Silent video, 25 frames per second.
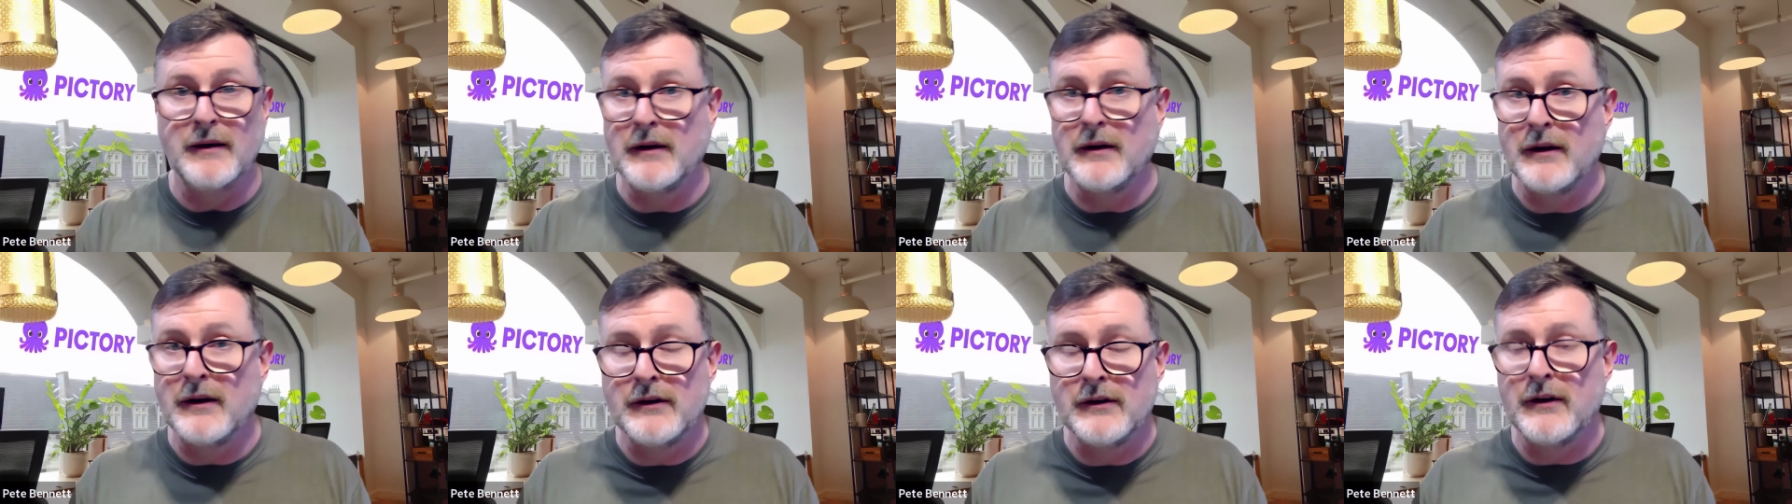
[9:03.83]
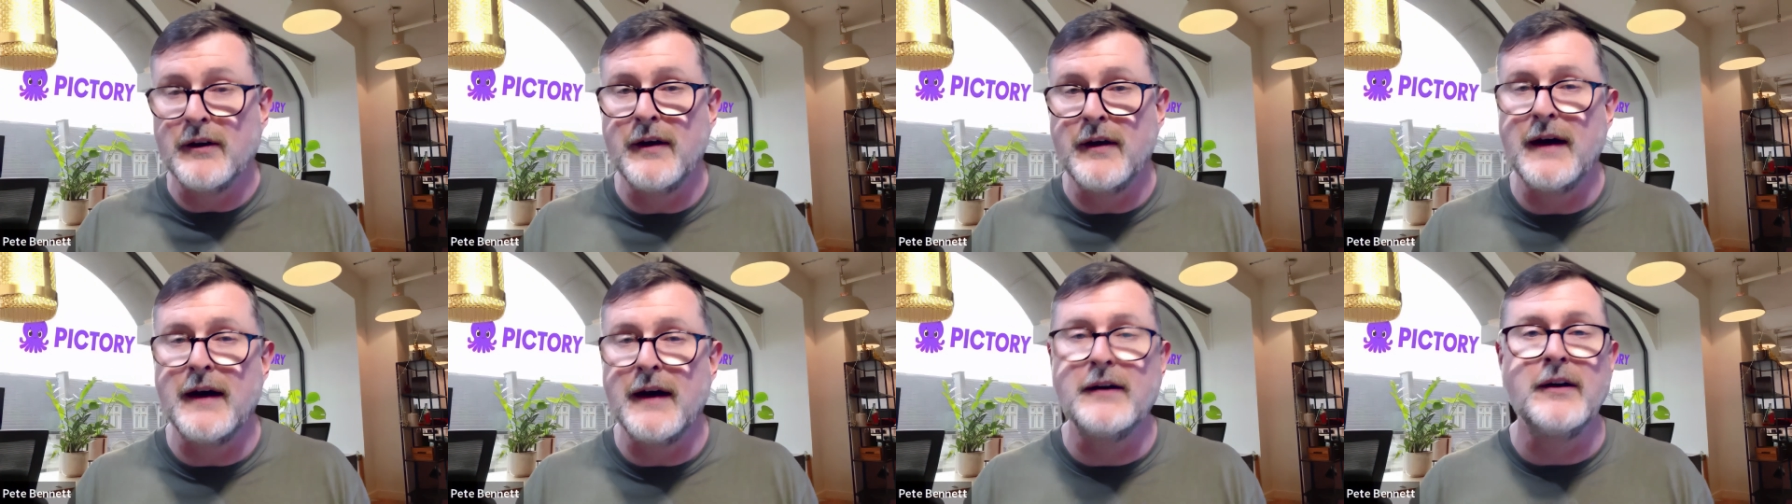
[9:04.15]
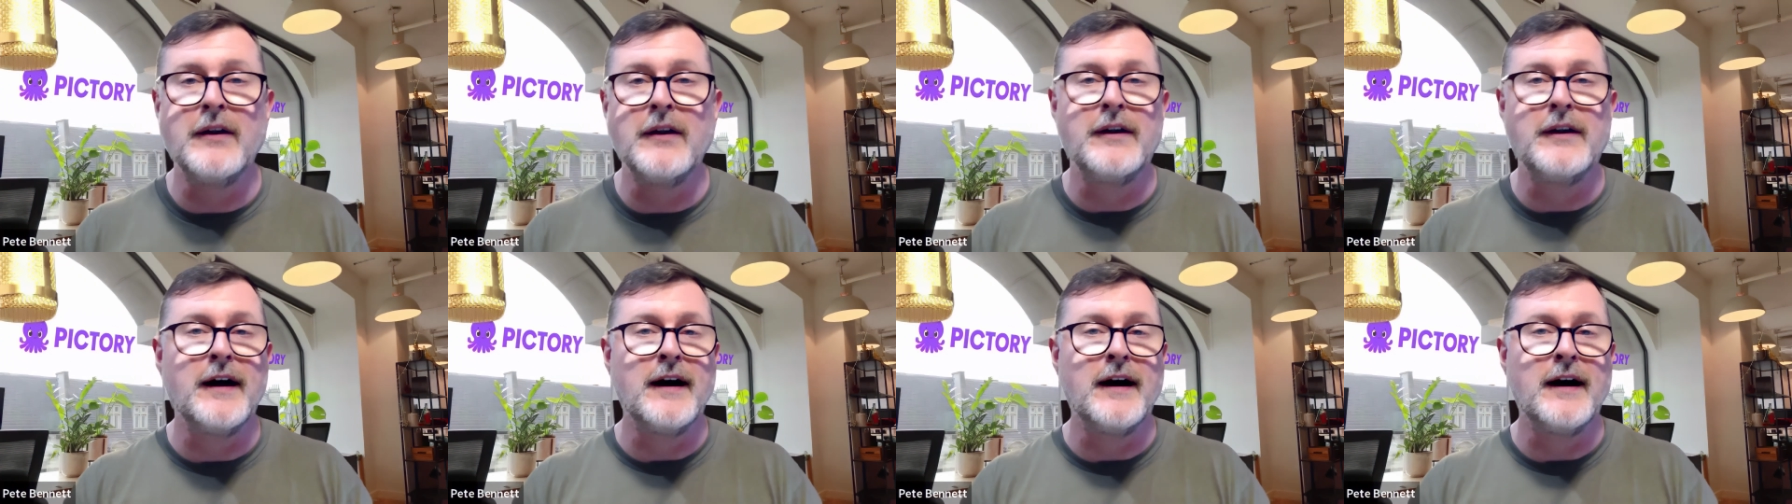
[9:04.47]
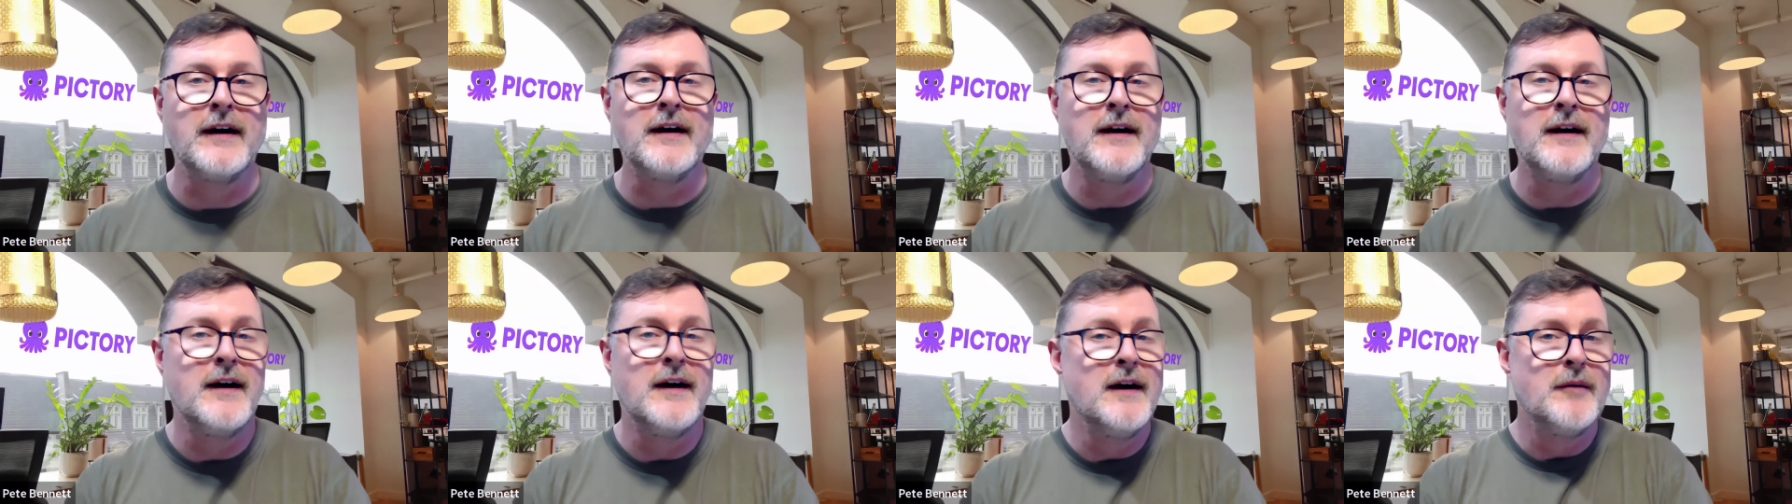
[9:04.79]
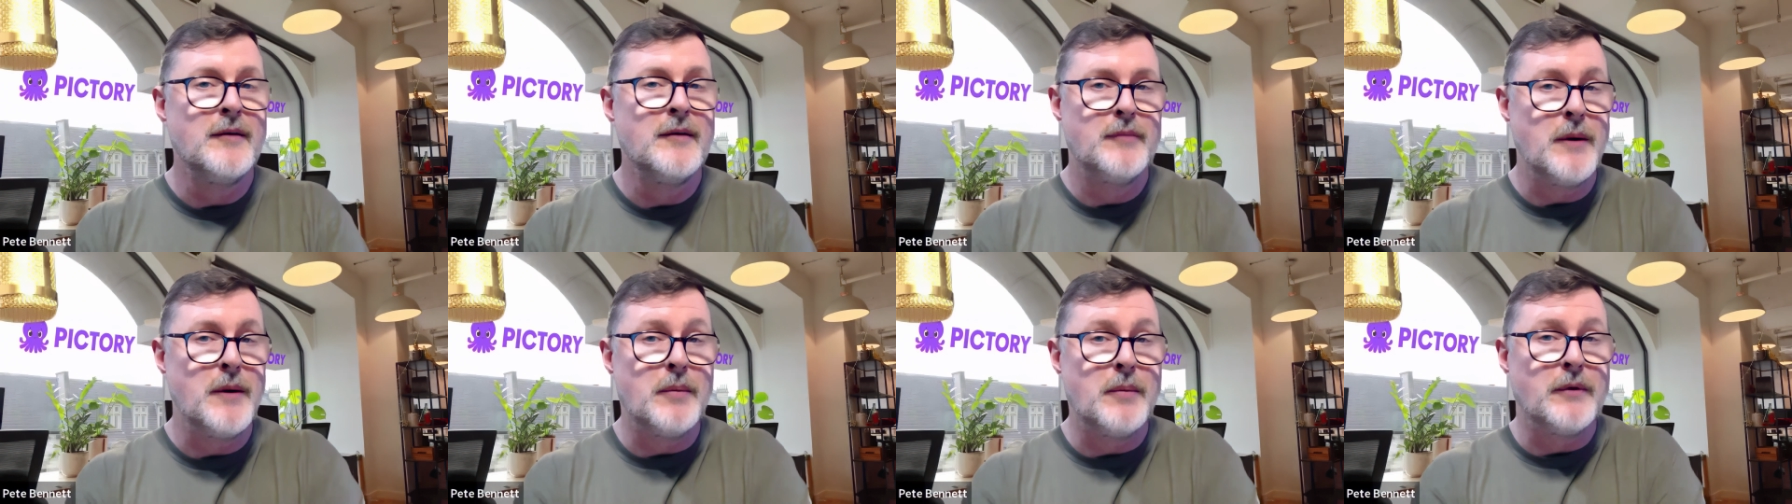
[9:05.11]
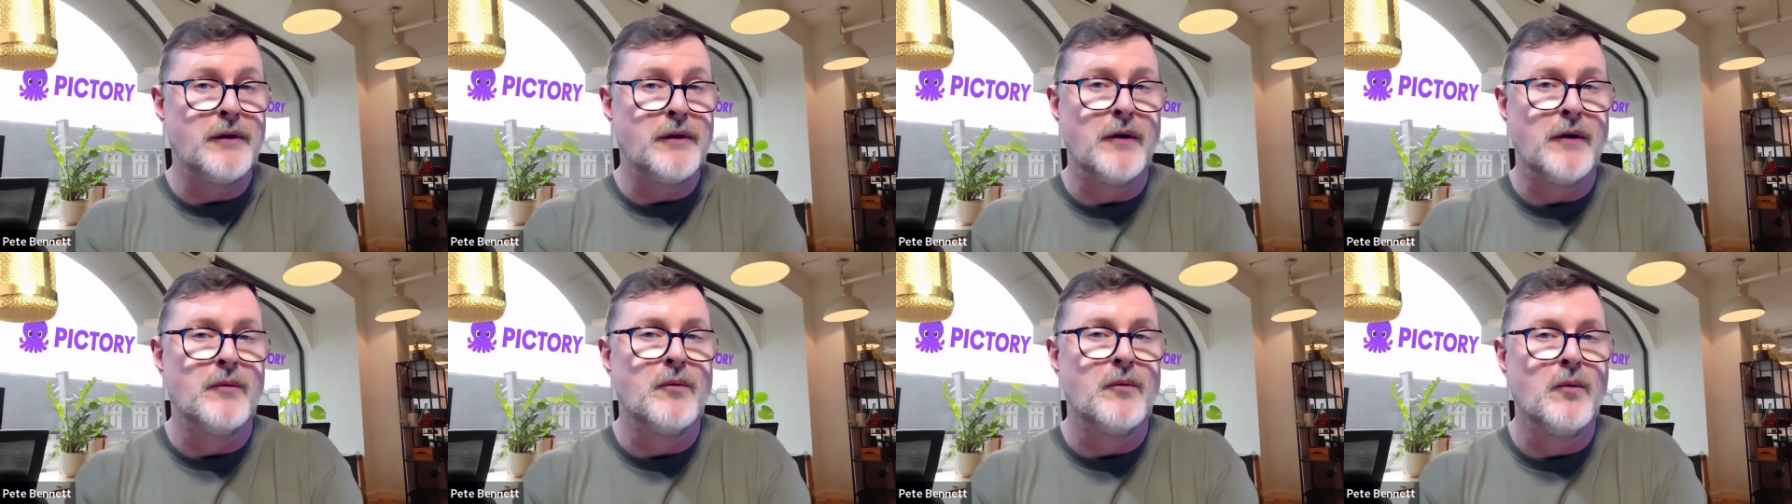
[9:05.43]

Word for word: Because at the end of the day, people don't